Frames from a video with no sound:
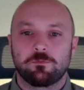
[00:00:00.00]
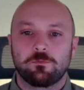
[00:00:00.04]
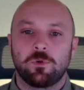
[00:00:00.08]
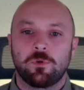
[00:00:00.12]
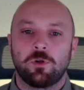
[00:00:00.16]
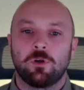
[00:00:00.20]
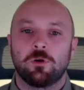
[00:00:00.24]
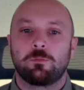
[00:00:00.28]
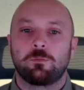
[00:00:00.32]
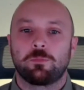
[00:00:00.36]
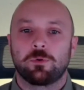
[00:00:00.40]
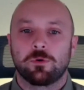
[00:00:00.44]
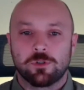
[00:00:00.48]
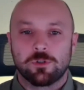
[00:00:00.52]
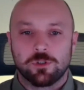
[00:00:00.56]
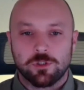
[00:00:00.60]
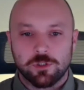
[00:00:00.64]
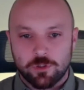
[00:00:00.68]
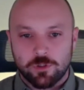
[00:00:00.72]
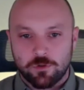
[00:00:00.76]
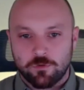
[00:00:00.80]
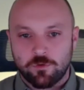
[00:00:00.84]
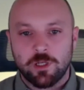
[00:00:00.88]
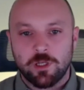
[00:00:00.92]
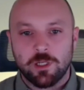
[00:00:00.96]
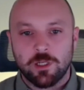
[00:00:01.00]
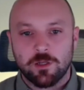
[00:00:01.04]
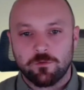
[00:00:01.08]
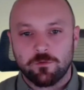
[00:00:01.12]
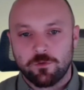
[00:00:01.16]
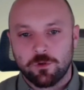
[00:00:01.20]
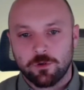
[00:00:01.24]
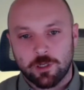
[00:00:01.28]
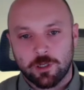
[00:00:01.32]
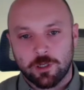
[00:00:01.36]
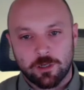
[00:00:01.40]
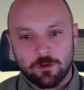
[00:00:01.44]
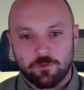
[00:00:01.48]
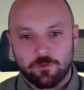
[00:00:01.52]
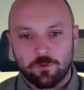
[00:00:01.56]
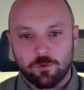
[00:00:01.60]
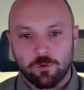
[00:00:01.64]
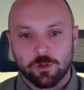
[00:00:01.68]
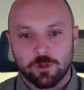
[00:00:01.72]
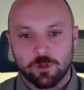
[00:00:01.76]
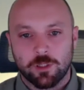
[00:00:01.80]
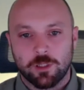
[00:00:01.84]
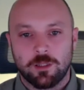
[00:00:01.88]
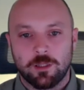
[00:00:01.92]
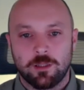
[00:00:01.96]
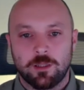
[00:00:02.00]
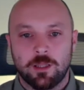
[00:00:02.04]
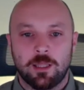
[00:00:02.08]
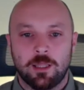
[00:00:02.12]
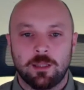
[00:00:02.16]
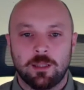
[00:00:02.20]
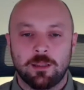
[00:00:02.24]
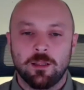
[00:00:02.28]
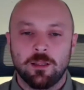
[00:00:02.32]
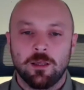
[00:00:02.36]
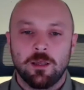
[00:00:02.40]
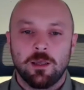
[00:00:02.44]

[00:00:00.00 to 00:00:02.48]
you know, purchase three if you can afford it, then